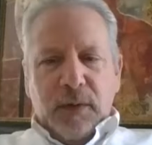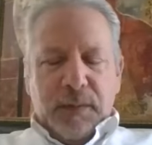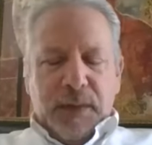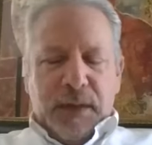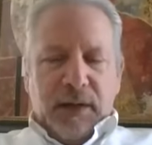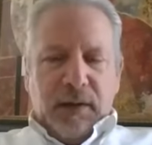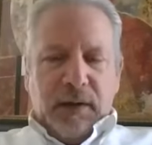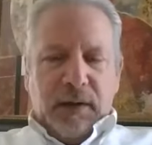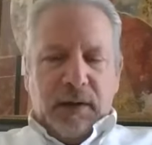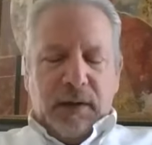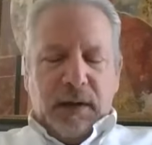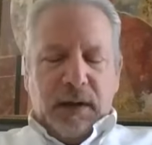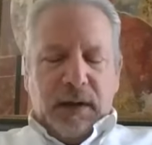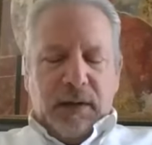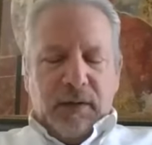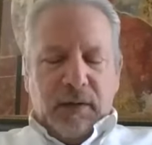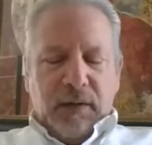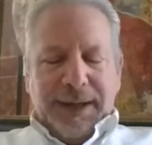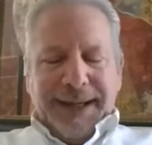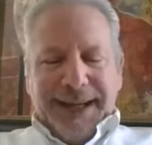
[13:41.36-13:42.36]
be their
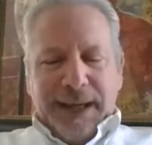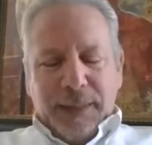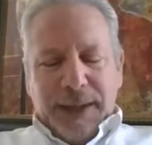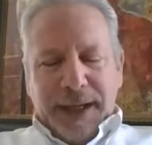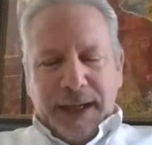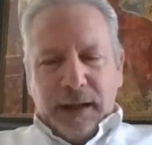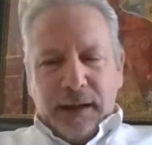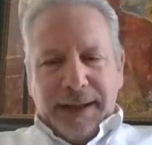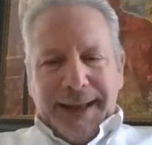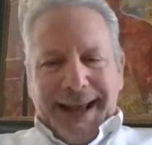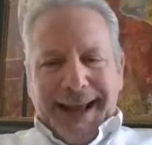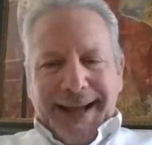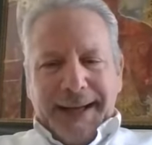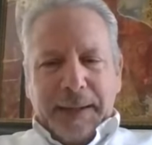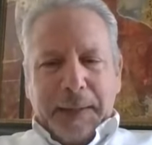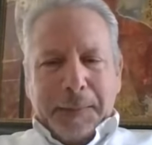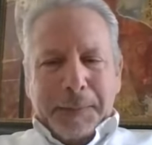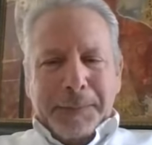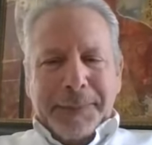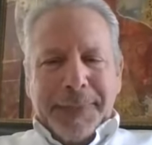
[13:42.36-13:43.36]
either email at
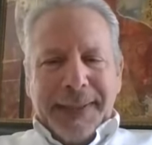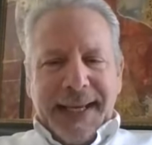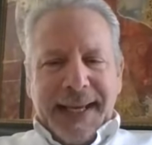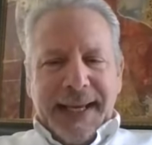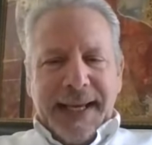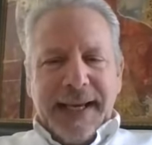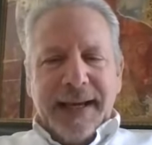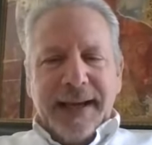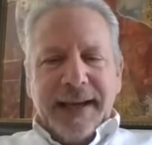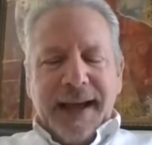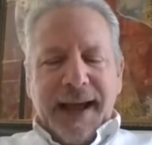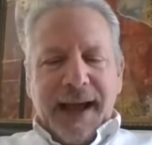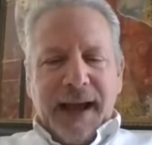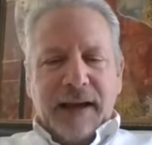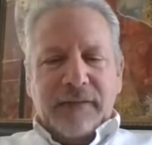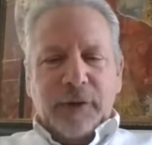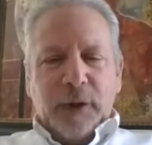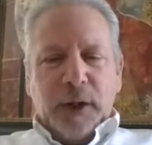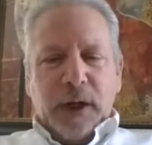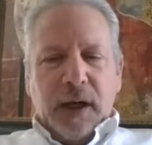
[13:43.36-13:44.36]
b
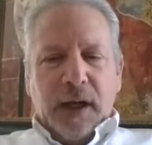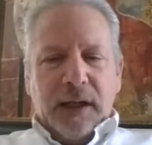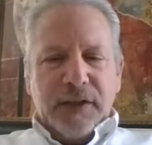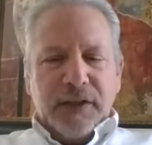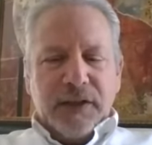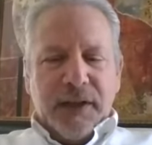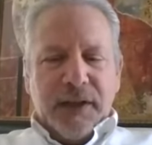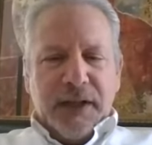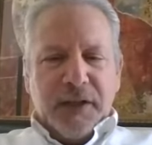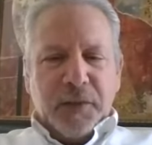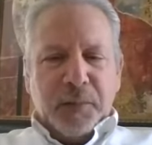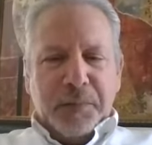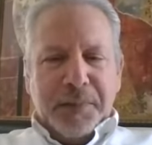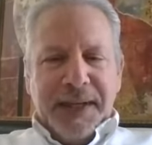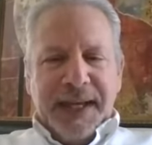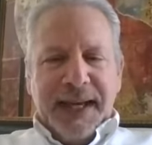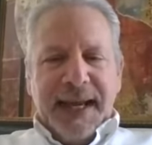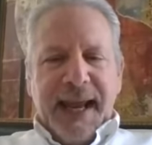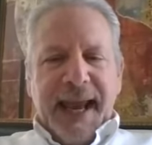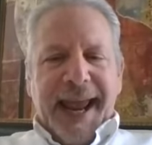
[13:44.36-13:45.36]
Avergon. So that's
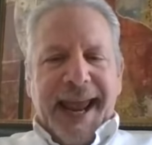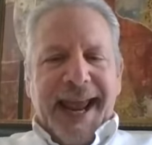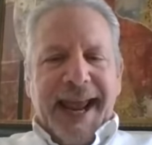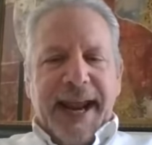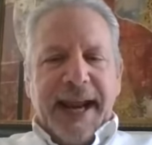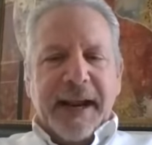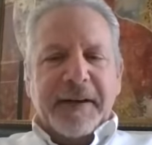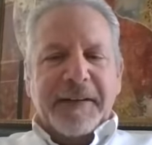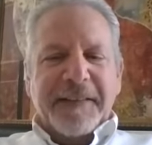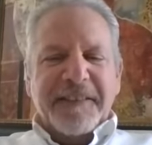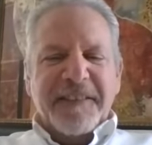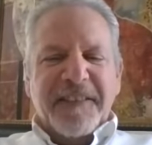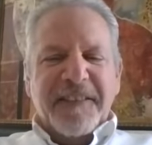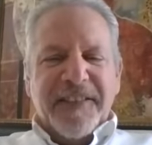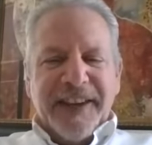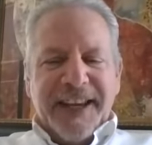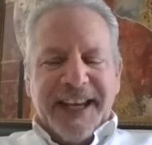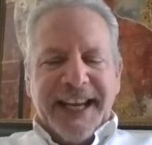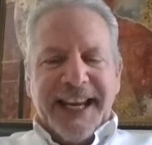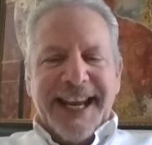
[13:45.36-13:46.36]
B A
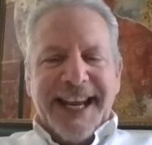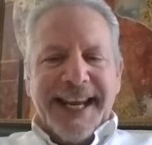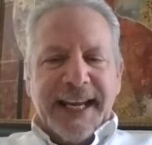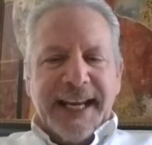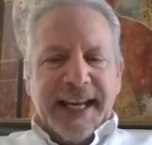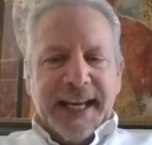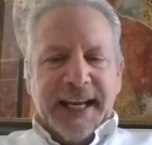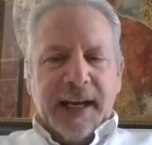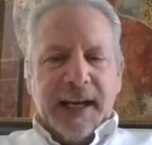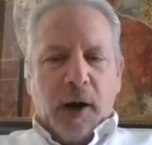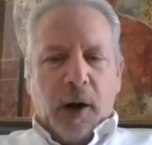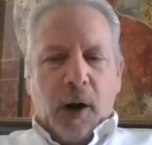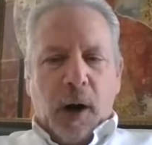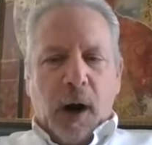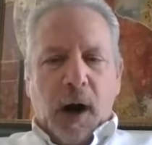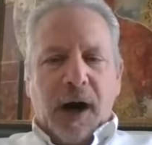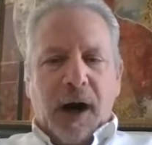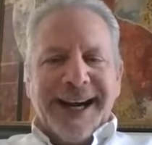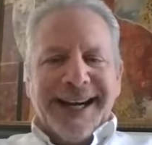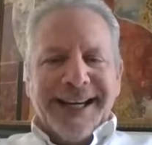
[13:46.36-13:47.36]
V E
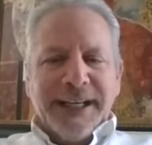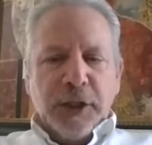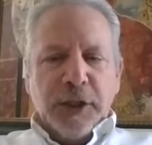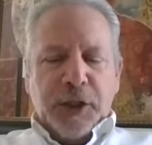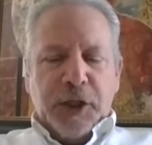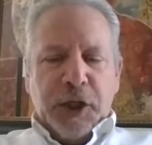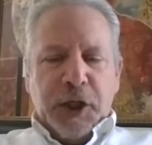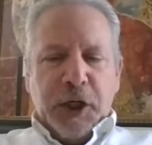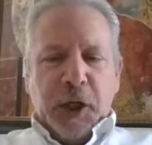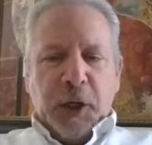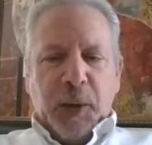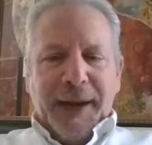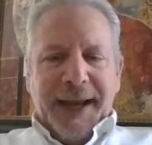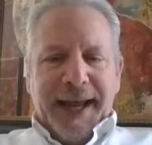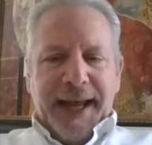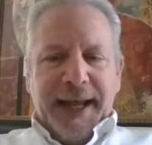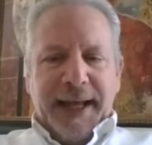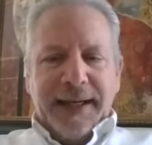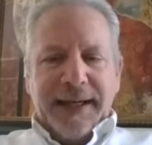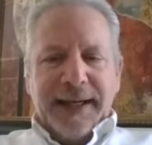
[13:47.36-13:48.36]
R G O
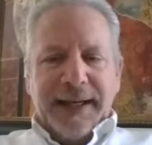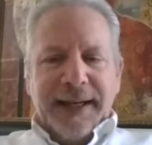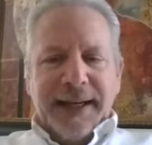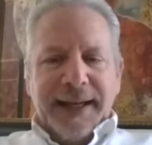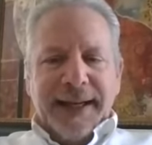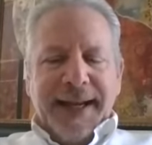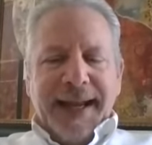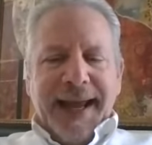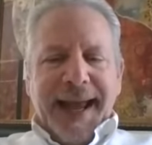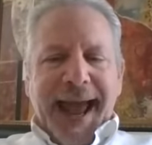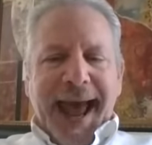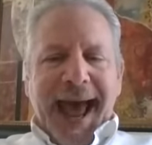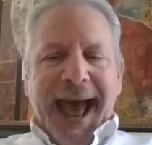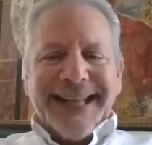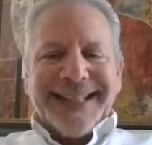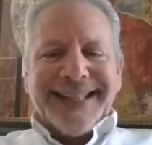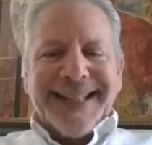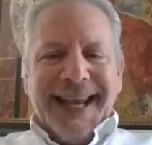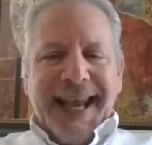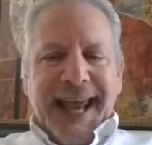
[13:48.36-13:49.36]
N
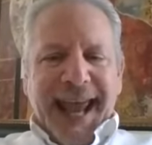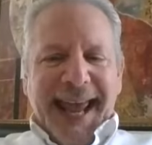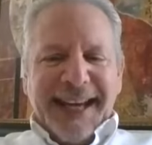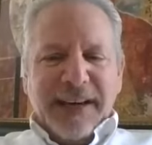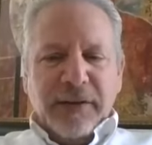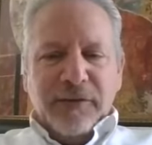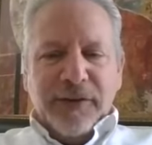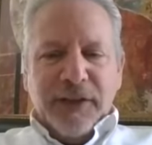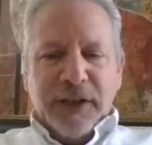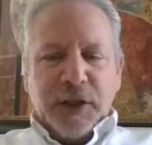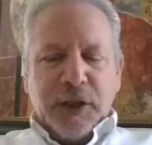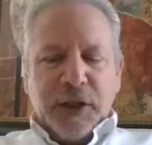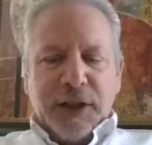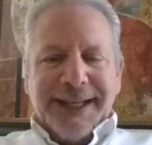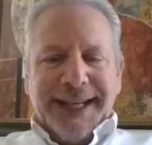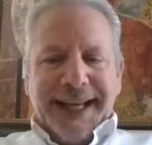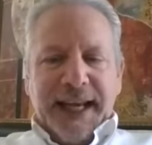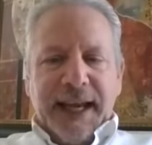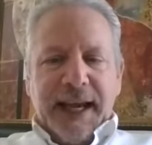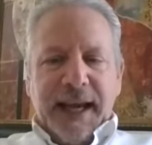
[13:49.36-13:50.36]
at Envision,
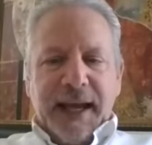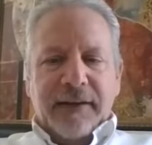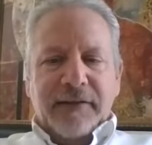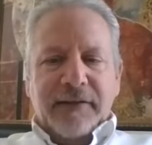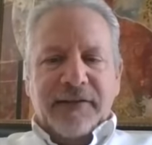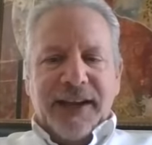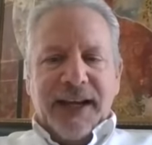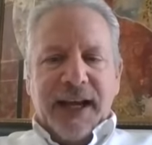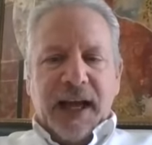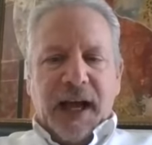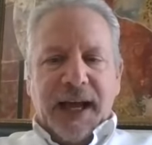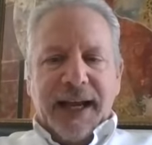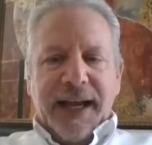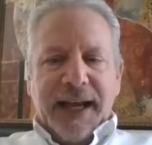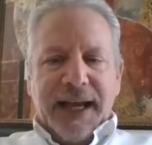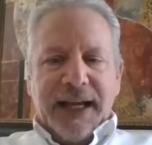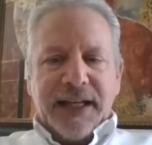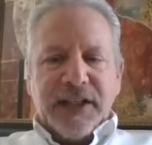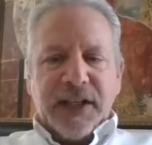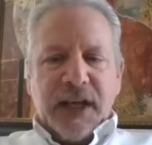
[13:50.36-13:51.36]
E N V I
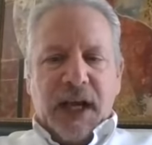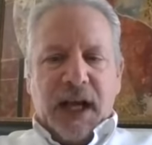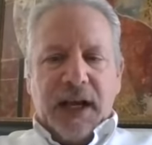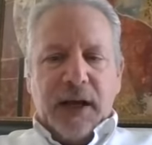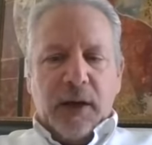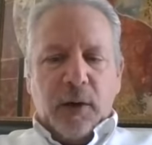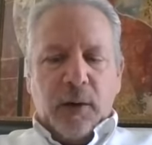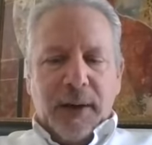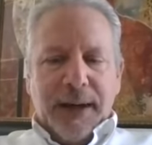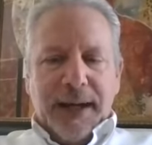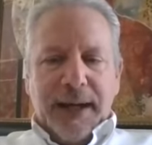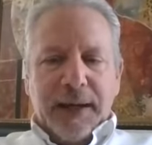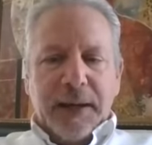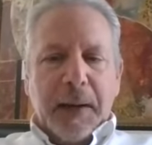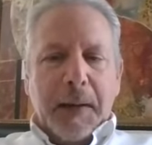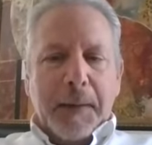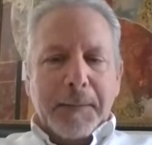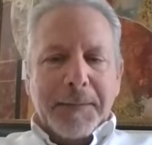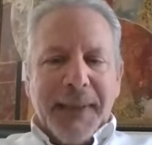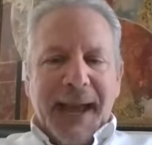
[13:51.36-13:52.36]
S I O N
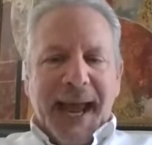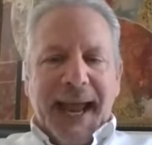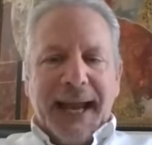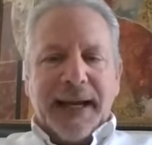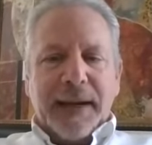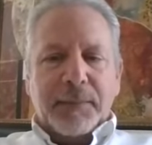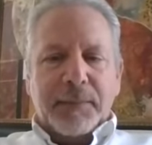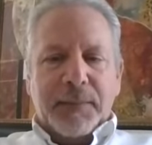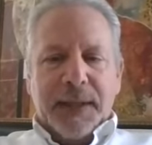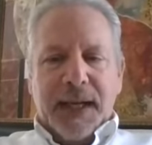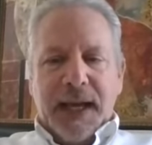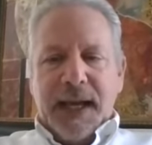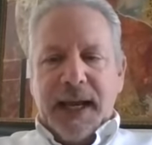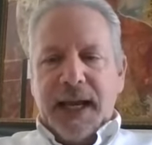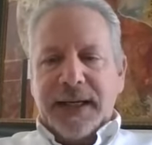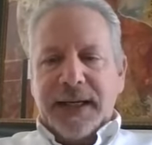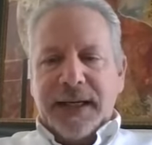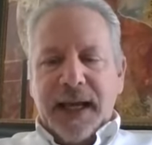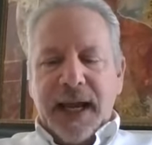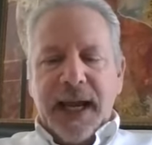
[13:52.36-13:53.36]
Bank, B A
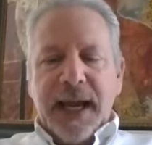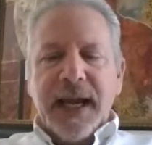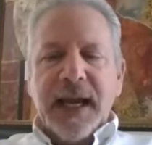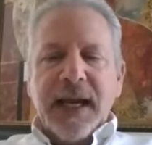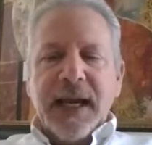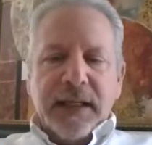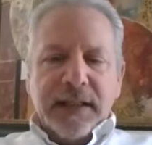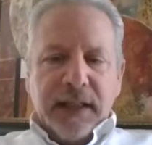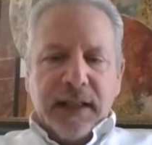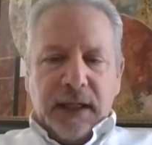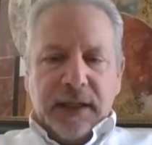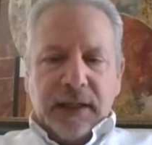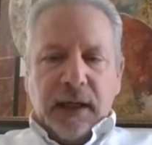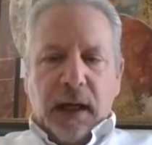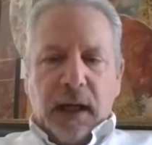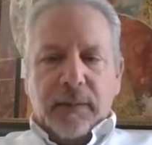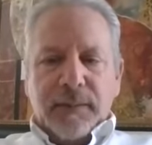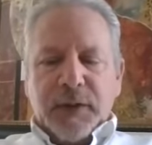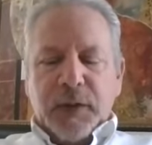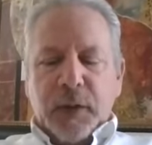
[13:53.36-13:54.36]
N K dot
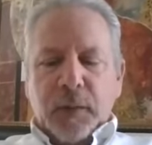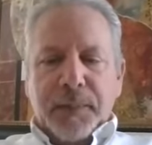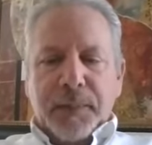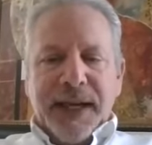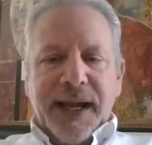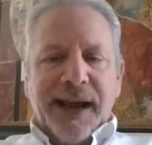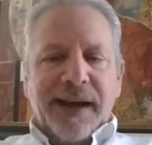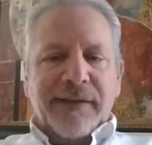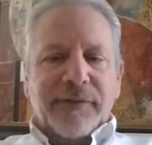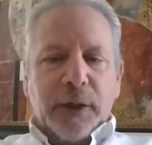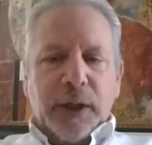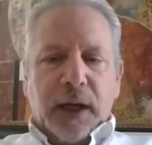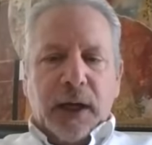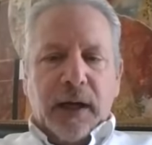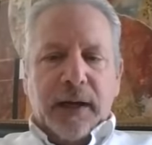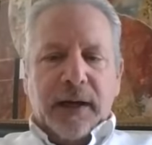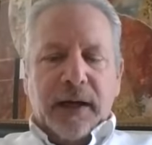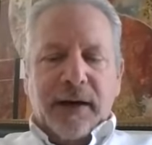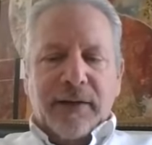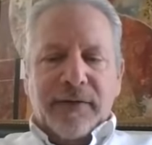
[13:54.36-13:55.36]
com. So B
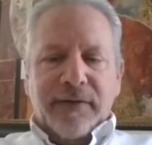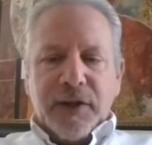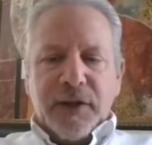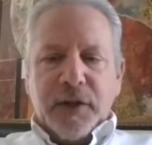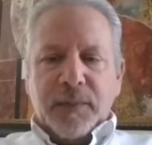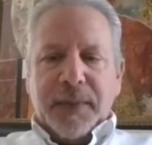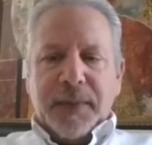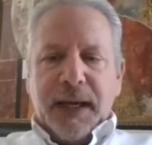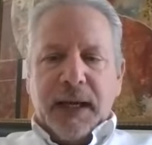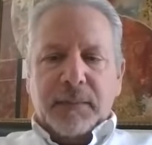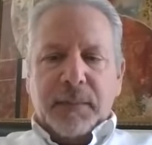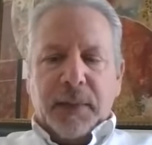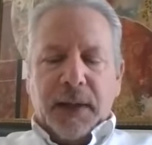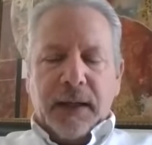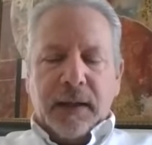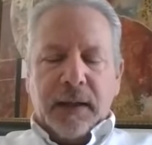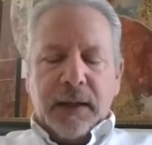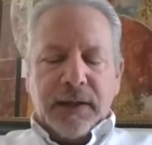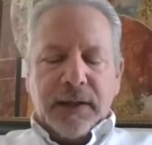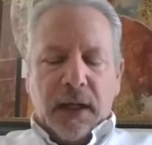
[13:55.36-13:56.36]
Avergon at EnvisionBank by,
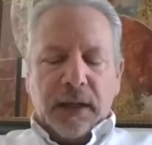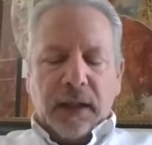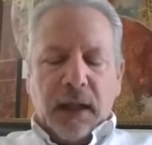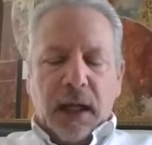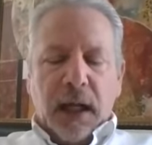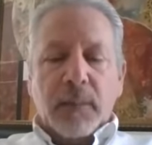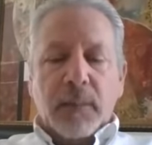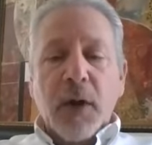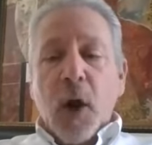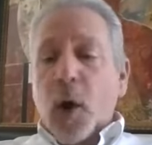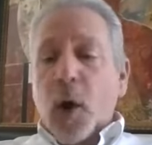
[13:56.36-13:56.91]
dot com